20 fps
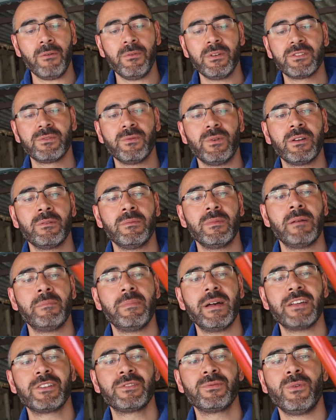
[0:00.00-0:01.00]
was one of my
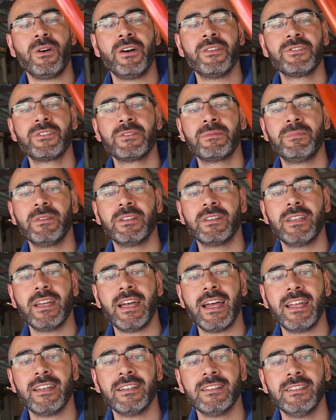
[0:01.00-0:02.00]
best ones. But
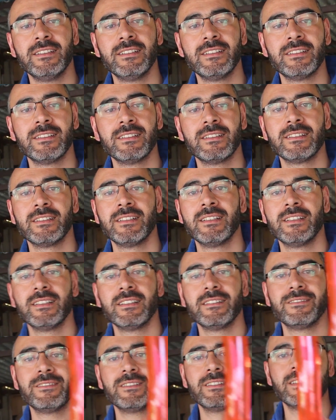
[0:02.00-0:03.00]
then,
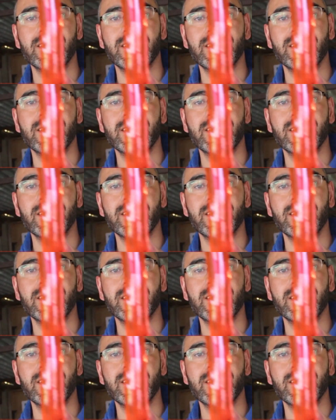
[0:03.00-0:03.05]
if you